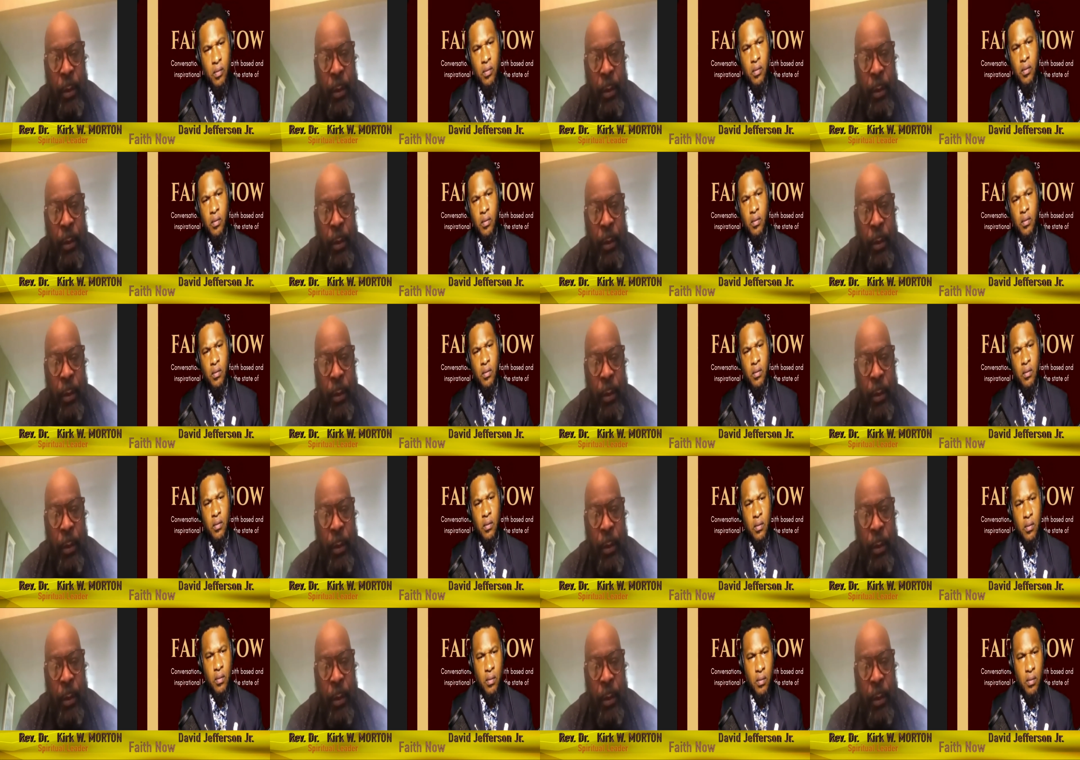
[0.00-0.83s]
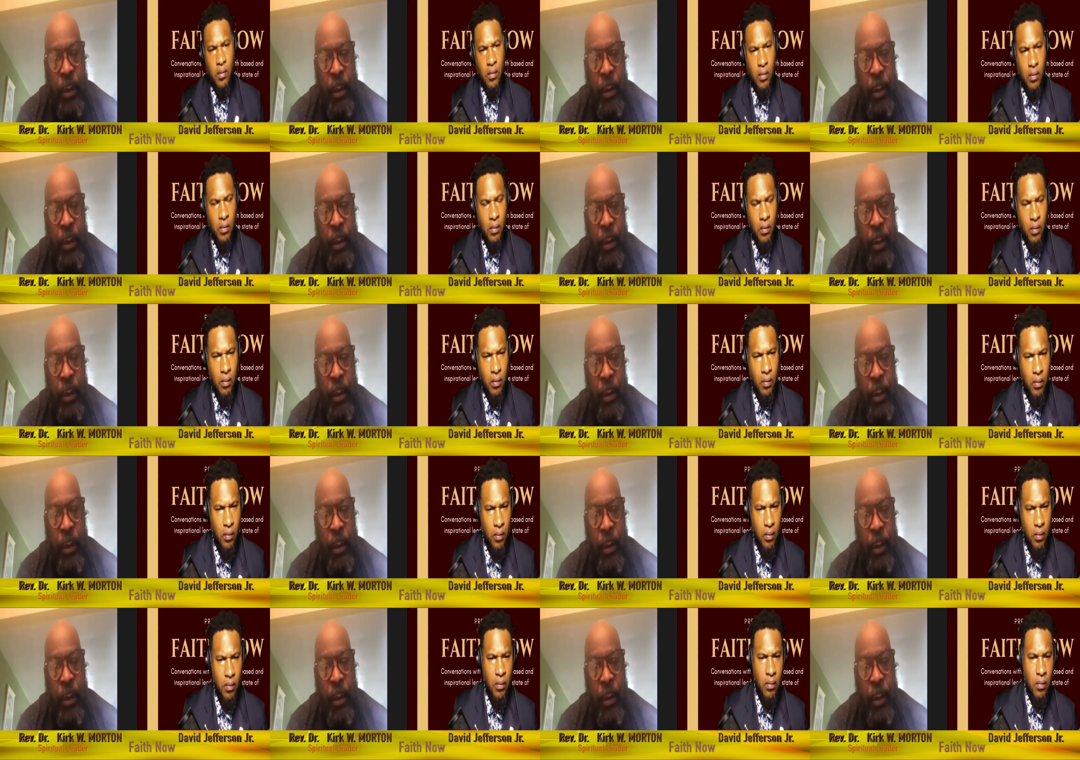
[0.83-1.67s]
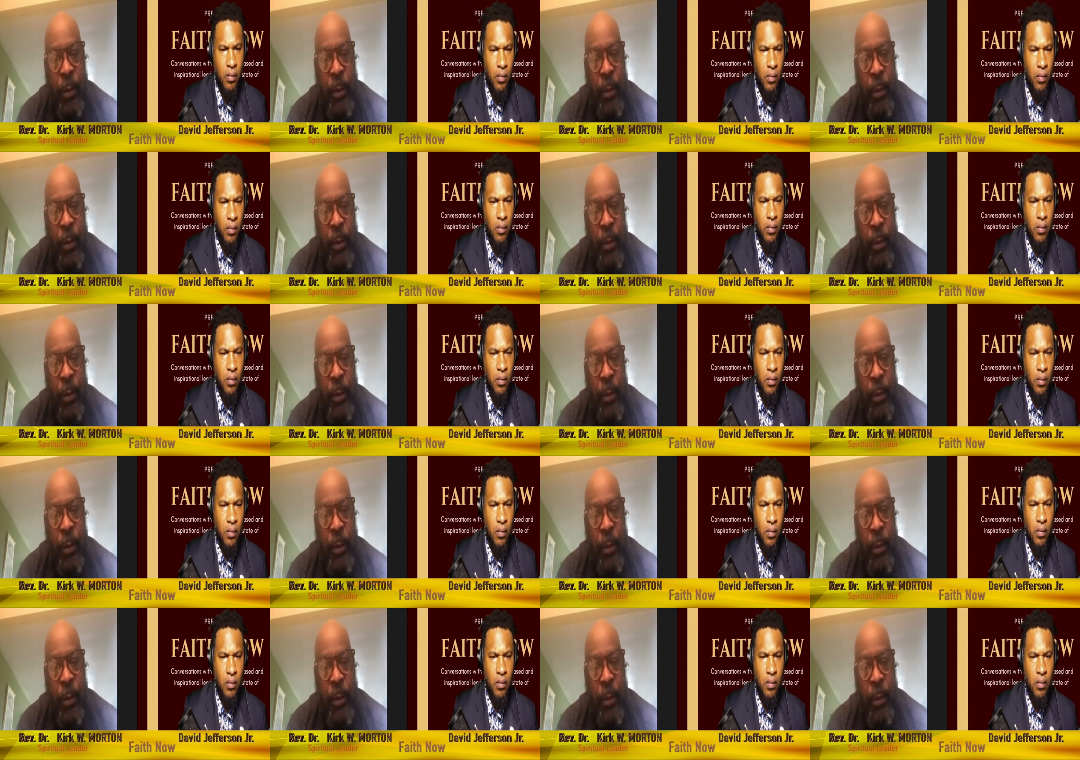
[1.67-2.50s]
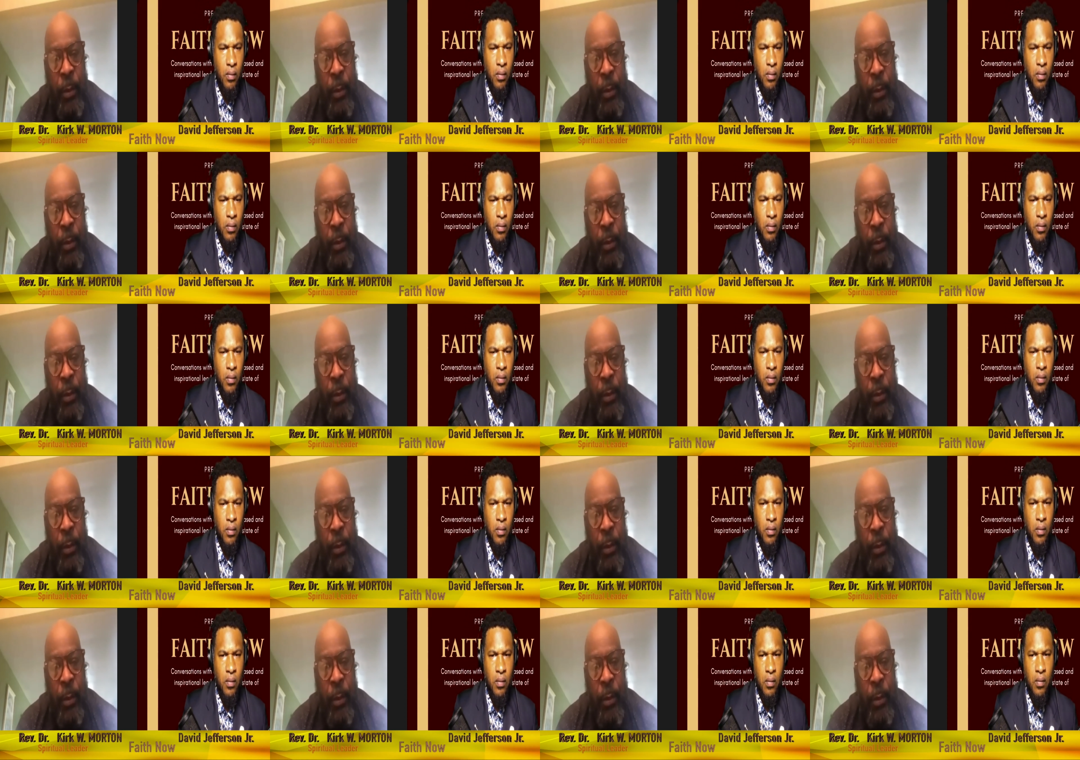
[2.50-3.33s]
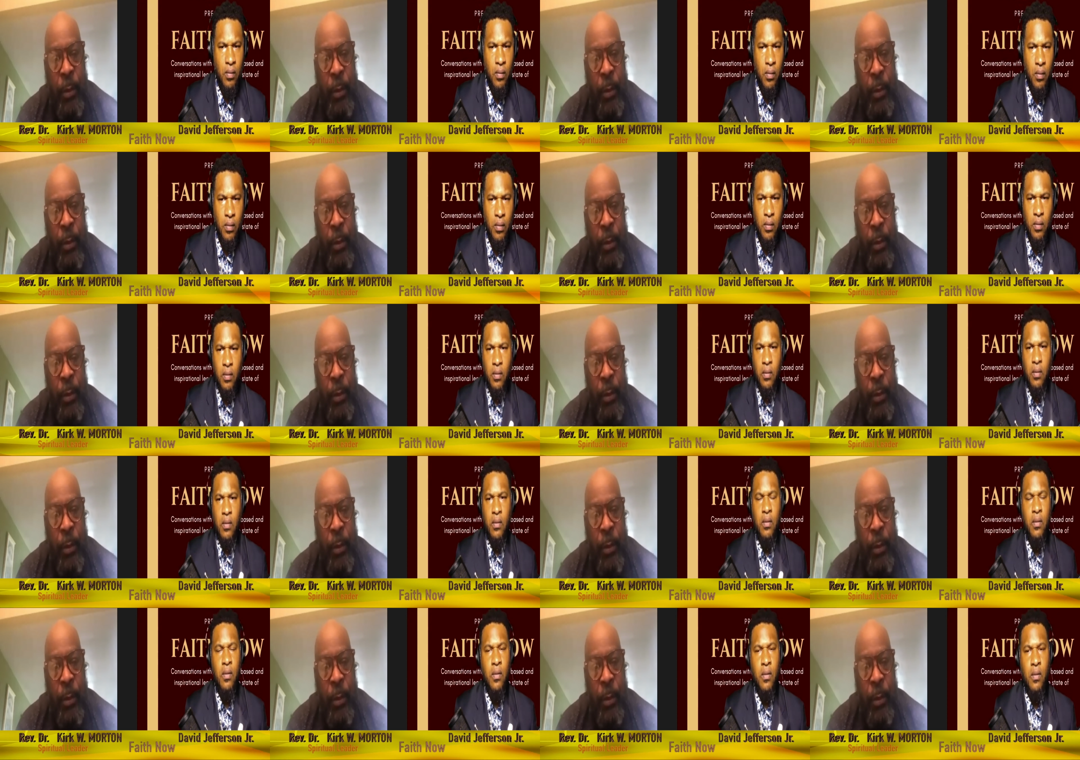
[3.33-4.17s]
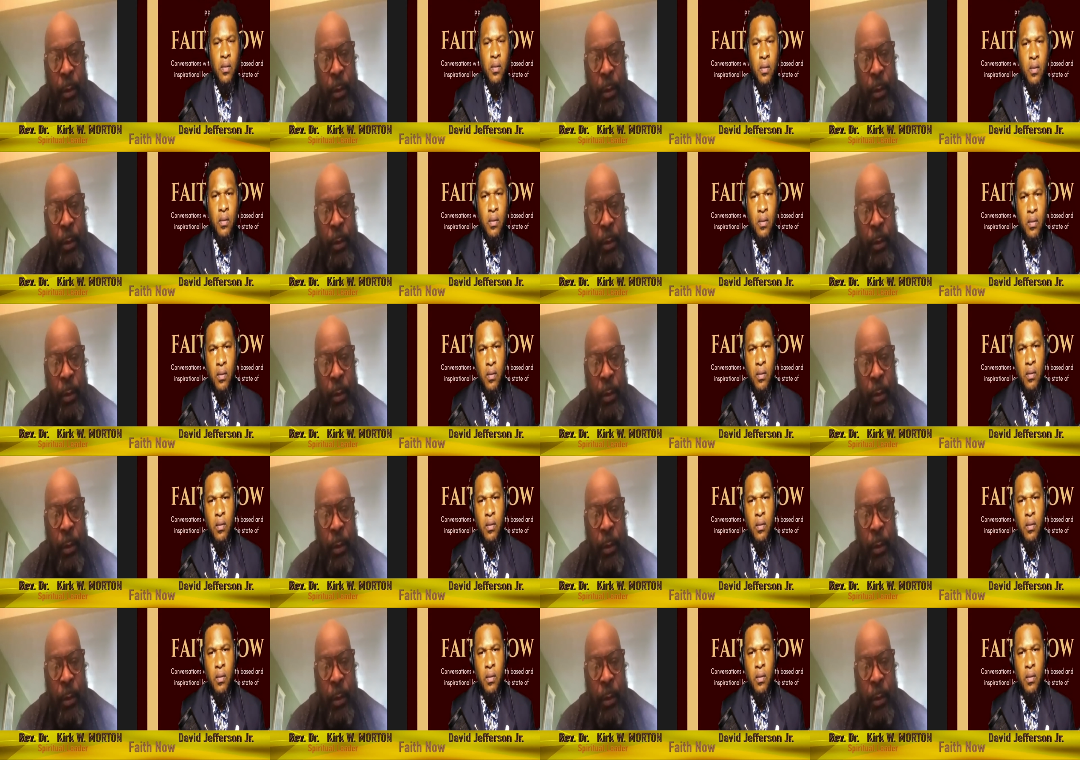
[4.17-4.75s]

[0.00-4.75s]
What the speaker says: (silence)